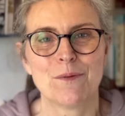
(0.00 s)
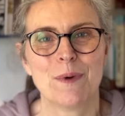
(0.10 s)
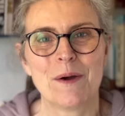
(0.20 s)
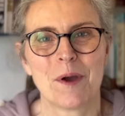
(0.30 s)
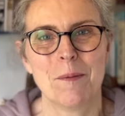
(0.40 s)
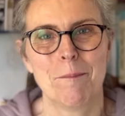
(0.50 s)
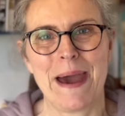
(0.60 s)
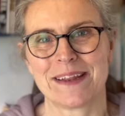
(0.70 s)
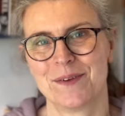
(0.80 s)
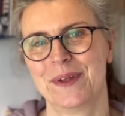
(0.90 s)
Welcome
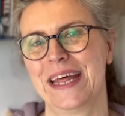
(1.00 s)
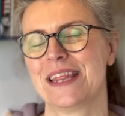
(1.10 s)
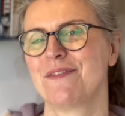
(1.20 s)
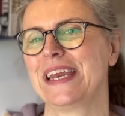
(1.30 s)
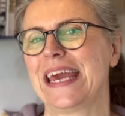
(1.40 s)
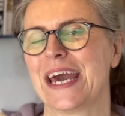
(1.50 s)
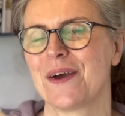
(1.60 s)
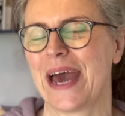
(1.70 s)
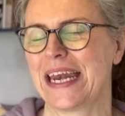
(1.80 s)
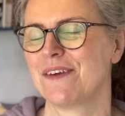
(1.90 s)
back to another
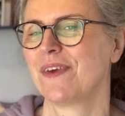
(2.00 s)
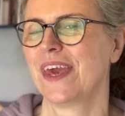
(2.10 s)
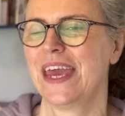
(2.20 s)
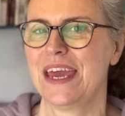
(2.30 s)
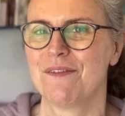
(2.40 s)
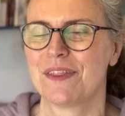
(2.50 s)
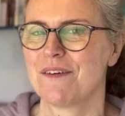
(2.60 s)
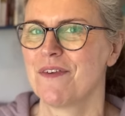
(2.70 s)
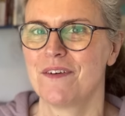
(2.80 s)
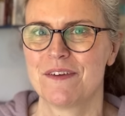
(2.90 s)
video, and if you're here for
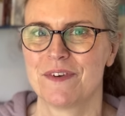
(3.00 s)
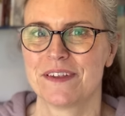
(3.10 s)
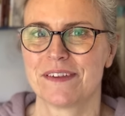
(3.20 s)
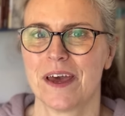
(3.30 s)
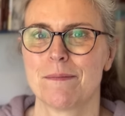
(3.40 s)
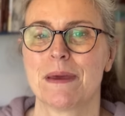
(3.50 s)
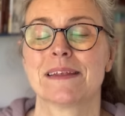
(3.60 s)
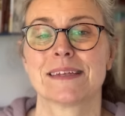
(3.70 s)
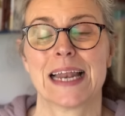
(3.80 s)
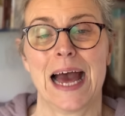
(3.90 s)
the very first time,
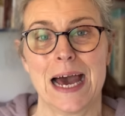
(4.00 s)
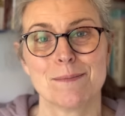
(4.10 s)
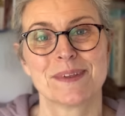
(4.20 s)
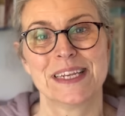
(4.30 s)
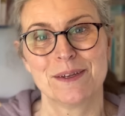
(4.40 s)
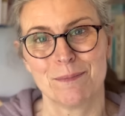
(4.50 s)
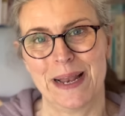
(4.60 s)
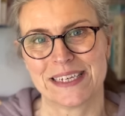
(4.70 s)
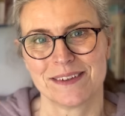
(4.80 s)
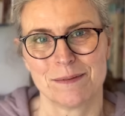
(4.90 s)
it's an absolute
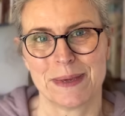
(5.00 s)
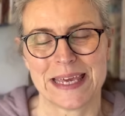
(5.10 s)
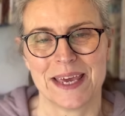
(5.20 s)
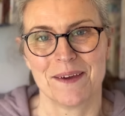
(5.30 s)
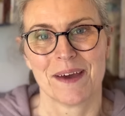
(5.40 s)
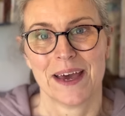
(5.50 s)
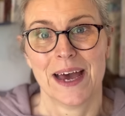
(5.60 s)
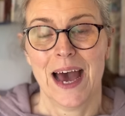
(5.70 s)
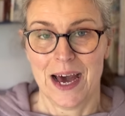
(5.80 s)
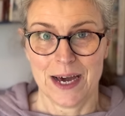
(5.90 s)
pleasure to meet you.
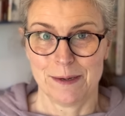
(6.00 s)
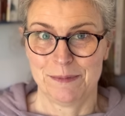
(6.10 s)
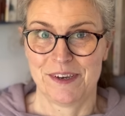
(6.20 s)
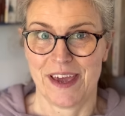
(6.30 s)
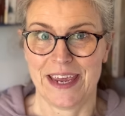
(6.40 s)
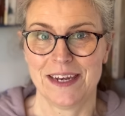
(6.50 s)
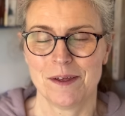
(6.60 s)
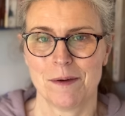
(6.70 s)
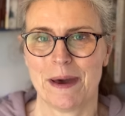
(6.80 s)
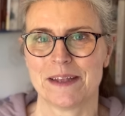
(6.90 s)
I'm Jane,
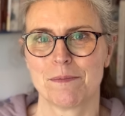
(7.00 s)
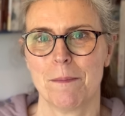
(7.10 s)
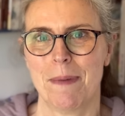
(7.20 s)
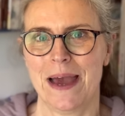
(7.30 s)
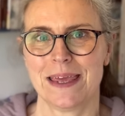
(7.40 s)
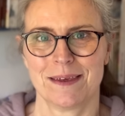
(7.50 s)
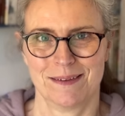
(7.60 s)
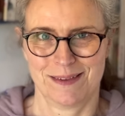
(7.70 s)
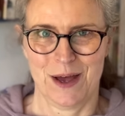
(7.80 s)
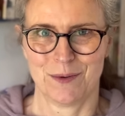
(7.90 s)
my husband Mike
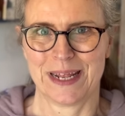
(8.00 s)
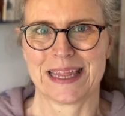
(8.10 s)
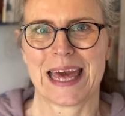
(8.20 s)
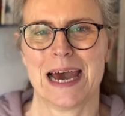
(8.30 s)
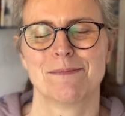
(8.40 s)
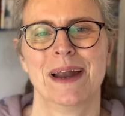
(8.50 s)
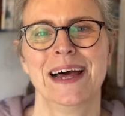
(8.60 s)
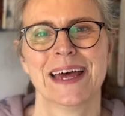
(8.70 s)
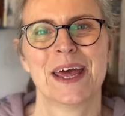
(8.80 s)
is holding the camera.